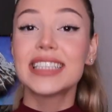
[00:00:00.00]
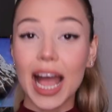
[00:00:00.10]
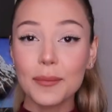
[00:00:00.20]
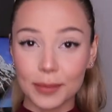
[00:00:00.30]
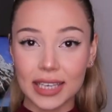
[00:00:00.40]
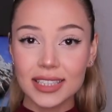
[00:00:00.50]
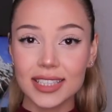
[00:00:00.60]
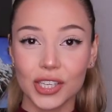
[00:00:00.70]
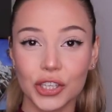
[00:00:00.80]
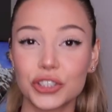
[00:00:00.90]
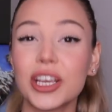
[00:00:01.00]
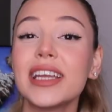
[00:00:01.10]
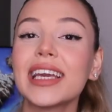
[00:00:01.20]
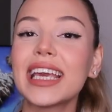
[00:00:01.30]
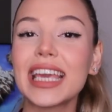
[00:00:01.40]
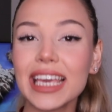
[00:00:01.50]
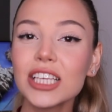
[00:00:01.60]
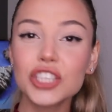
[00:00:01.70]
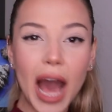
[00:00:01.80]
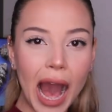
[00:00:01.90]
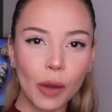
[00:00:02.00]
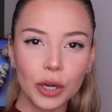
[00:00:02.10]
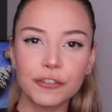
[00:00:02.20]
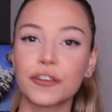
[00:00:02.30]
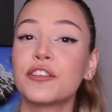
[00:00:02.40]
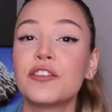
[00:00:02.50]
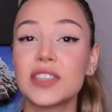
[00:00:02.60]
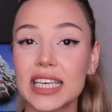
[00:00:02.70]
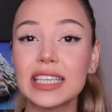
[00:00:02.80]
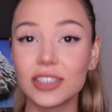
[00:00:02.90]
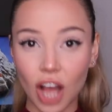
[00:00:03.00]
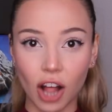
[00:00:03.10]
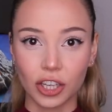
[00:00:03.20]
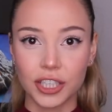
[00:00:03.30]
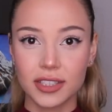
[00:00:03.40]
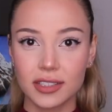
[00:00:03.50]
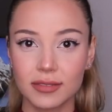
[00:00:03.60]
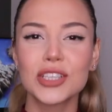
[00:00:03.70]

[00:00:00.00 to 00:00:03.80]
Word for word: That means you're trading each hour for fifteen dollars.